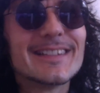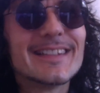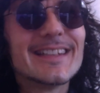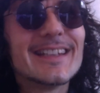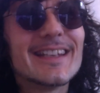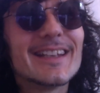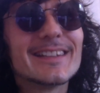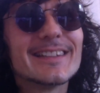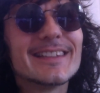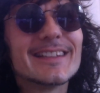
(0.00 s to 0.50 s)

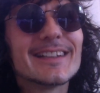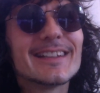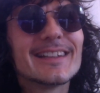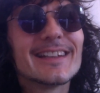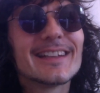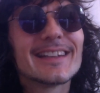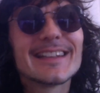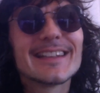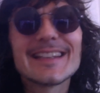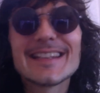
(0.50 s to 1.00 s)

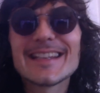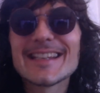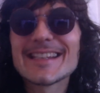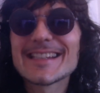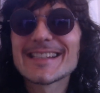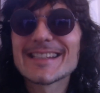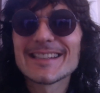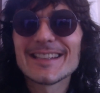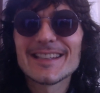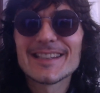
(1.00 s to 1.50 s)
The thing is
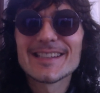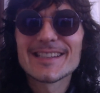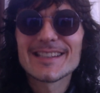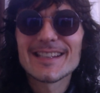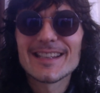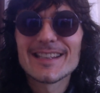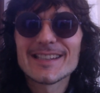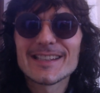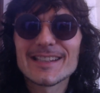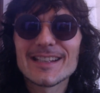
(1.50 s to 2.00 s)

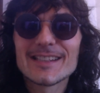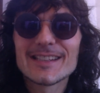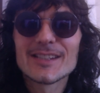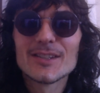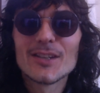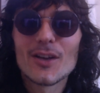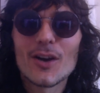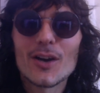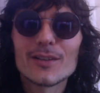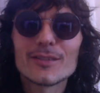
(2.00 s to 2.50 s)
it's
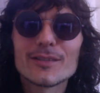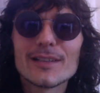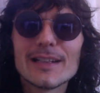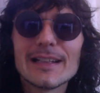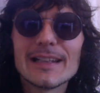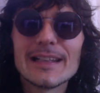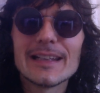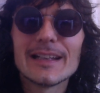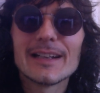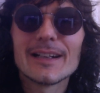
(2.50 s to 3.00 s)
not
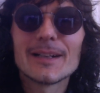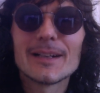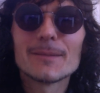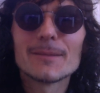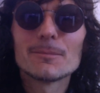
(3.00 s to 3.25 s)
really